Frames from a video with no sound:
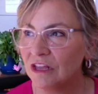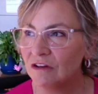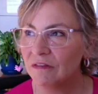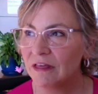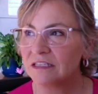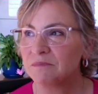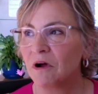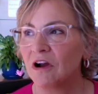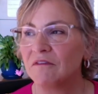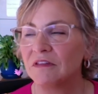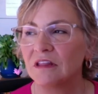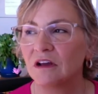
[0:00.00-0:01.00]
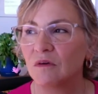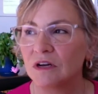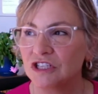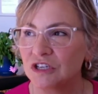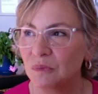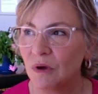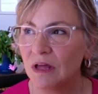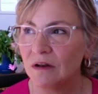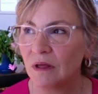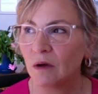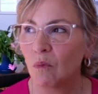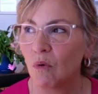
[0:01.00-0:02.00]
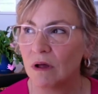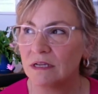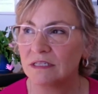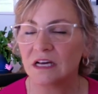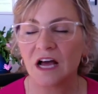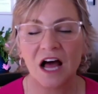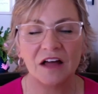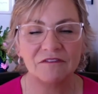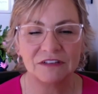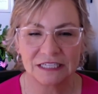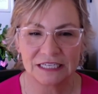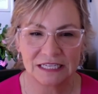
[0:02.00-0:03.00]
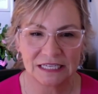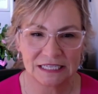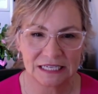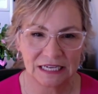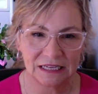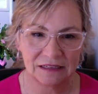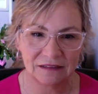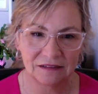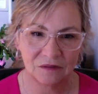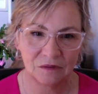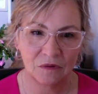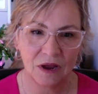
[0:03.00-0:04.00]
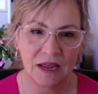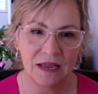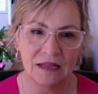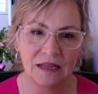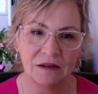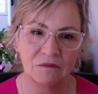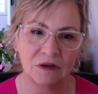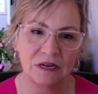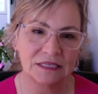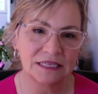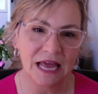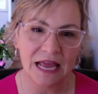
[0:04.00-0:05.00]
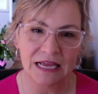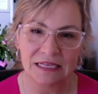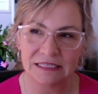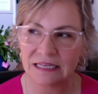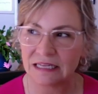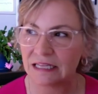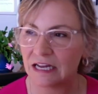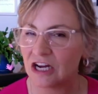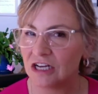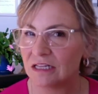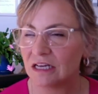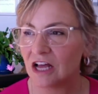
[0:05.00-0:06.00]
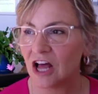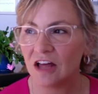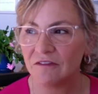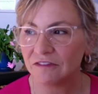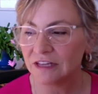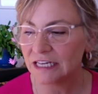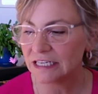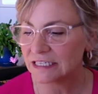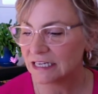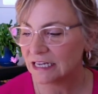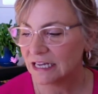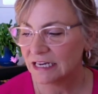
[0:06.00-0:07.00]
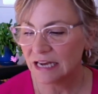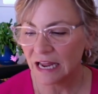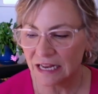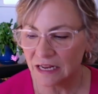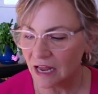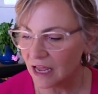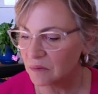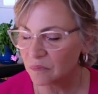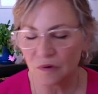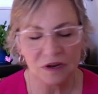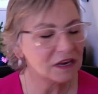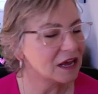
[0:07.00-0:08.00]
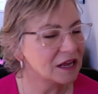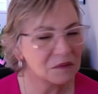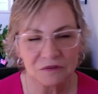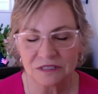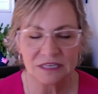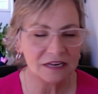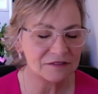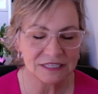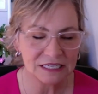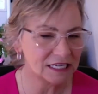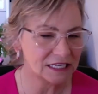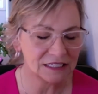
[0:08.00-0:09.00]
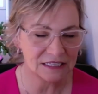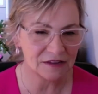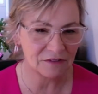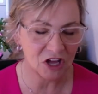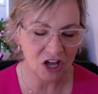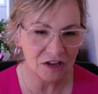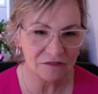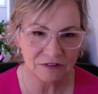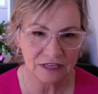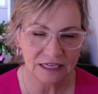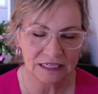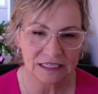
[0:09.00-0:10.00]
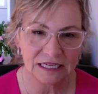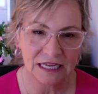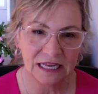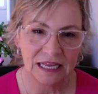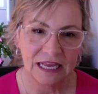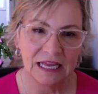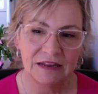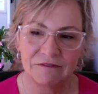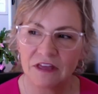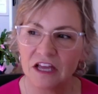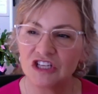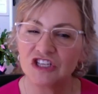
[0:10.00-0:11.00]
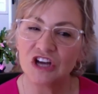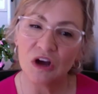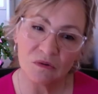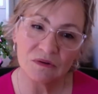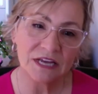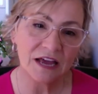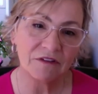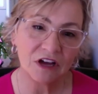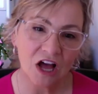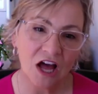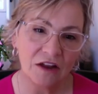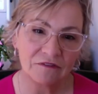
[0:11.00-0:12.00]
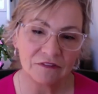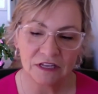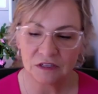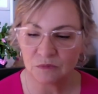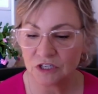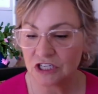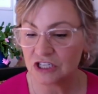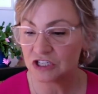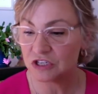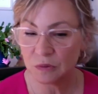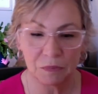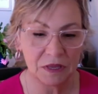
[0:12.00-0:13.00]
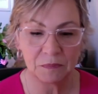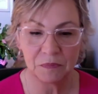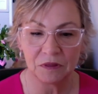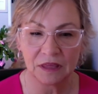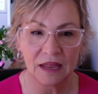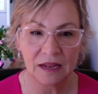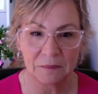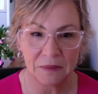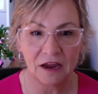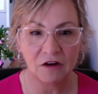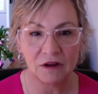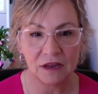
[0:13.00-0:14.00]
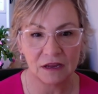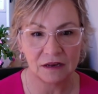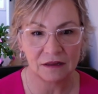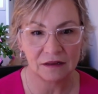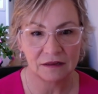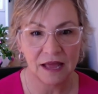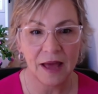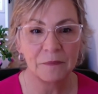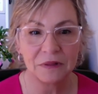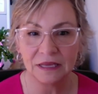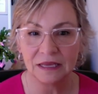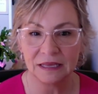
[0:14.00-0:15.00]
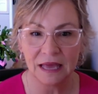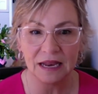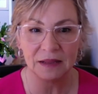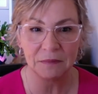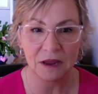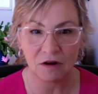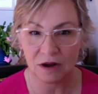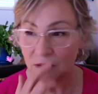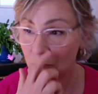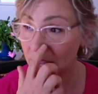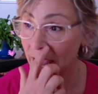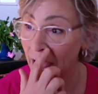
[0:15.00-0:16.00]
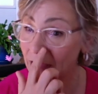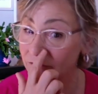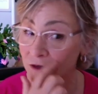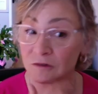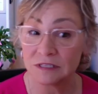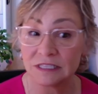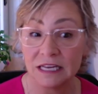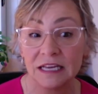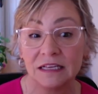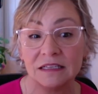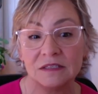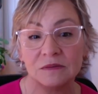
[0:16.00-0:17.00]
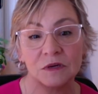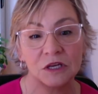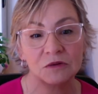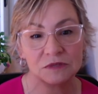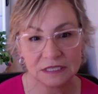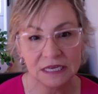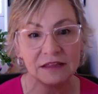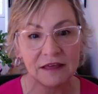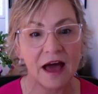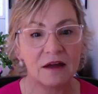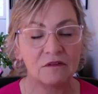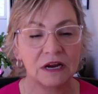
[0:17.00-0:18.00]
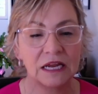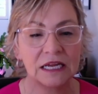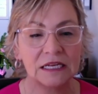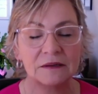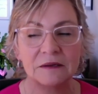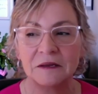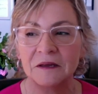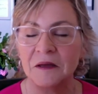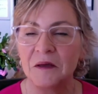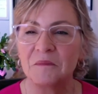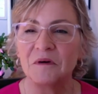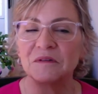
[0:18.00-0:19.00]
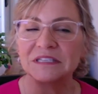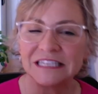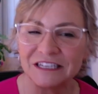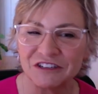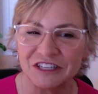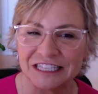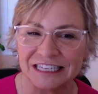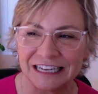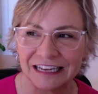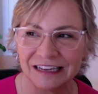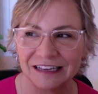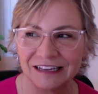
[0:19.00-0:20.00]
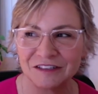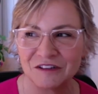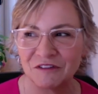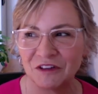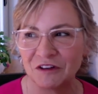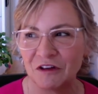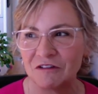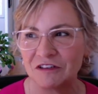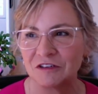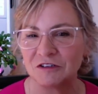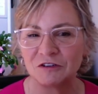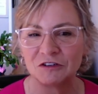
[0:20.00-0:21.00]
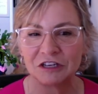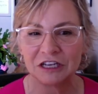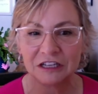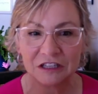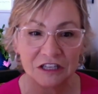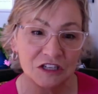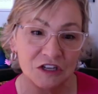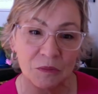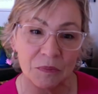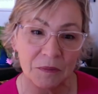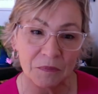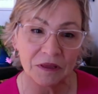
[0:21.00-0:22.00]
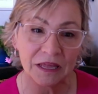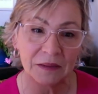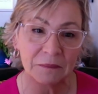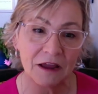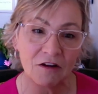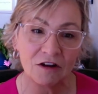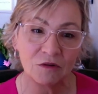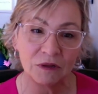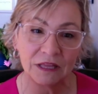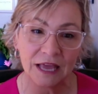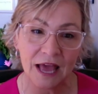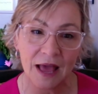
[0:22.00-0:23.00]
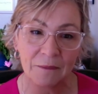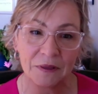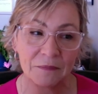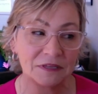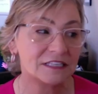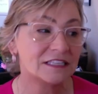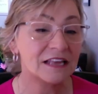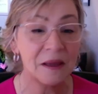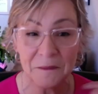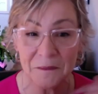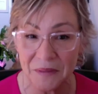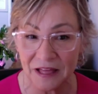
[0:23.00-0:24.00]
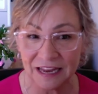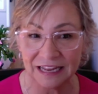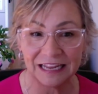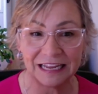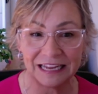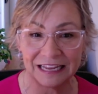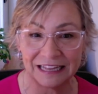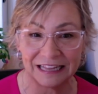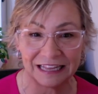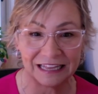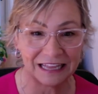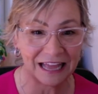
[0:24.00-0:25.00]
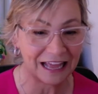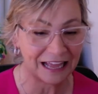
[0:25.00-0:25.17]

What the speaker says: You know, that's part of in the question one, like, what is the conflict in the scene, right? And what I say is that there, the conflict, 99.9% of scenes have conflict. And if they don't have a conflict, which is two people getting married, happily getting married. And we have those scenes where you see that, right? But what's interesting is if you notice, it's usually the two people getting married are really happy, but somebody in the